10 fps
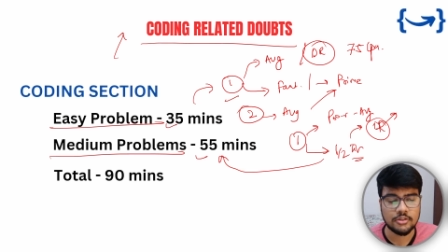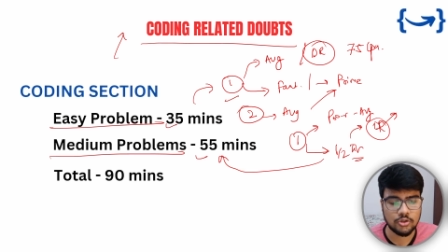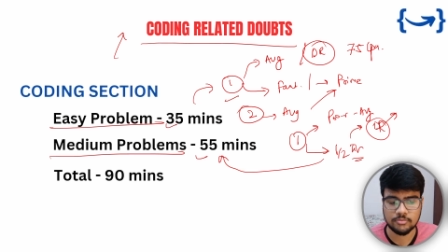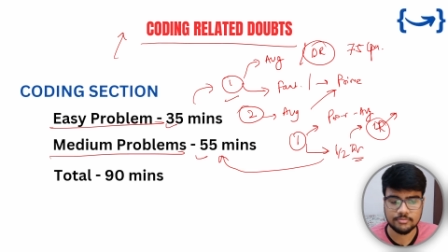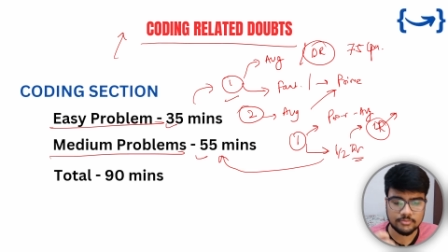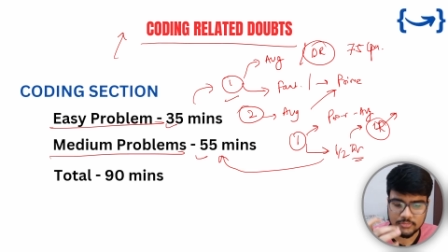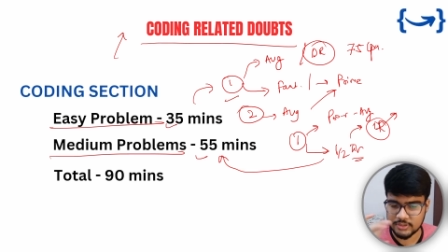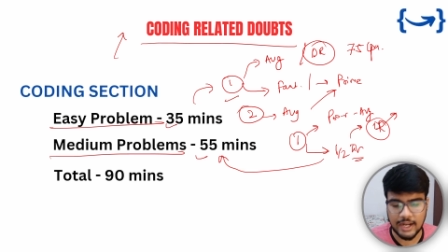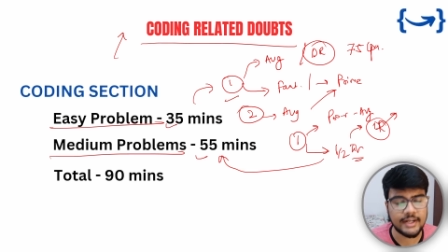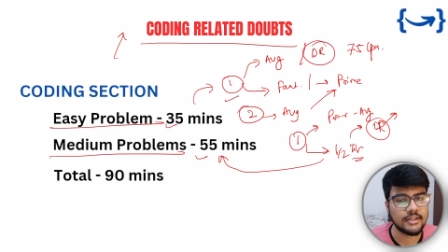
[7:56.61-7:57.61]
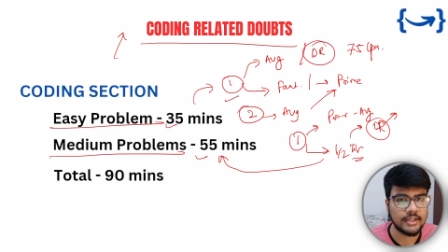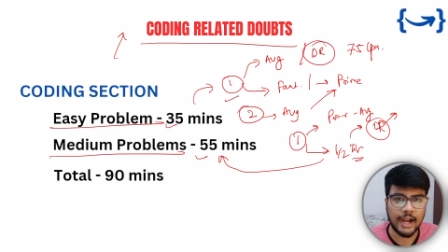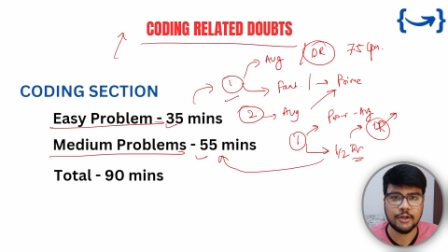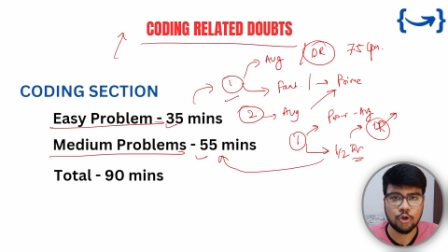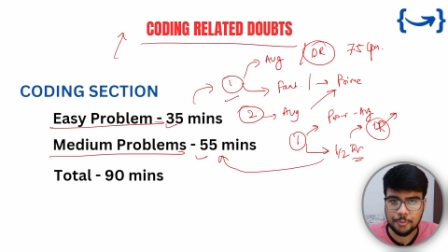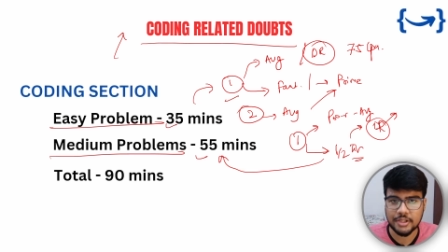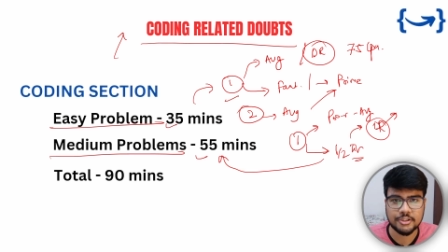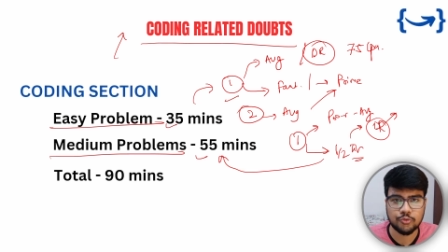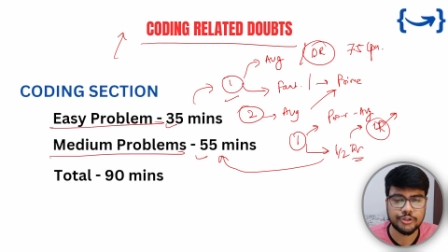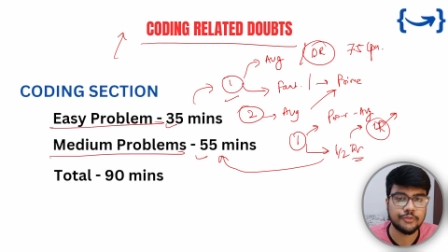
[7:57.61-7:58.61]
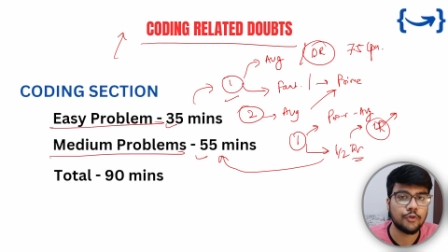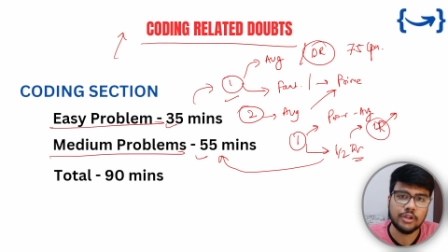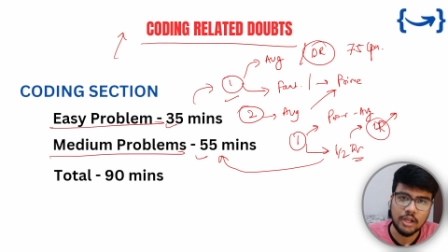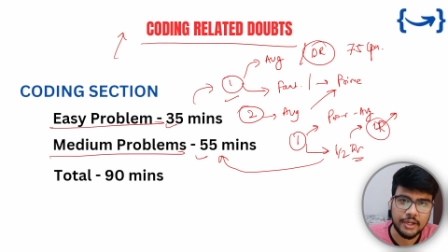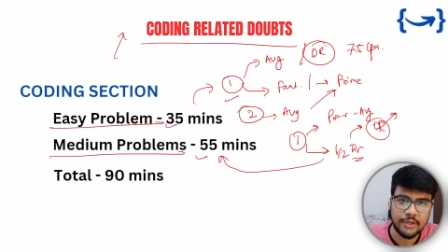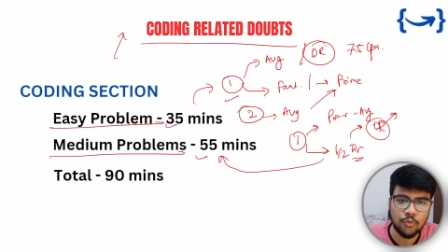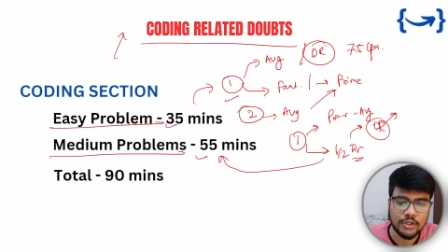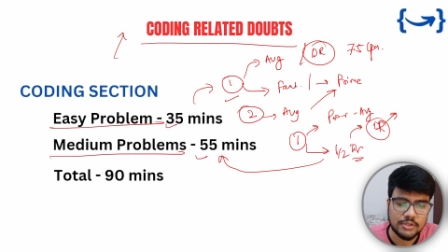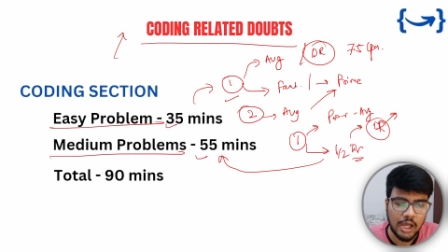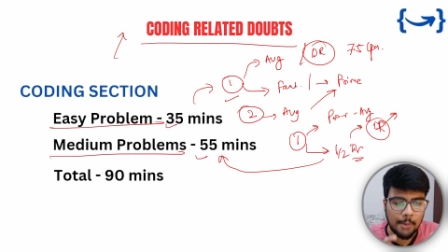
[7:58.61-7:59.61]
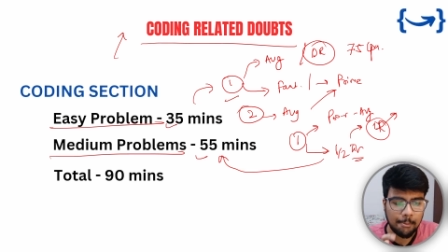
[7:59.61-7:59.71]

So then that could be a situation for the lucky ones,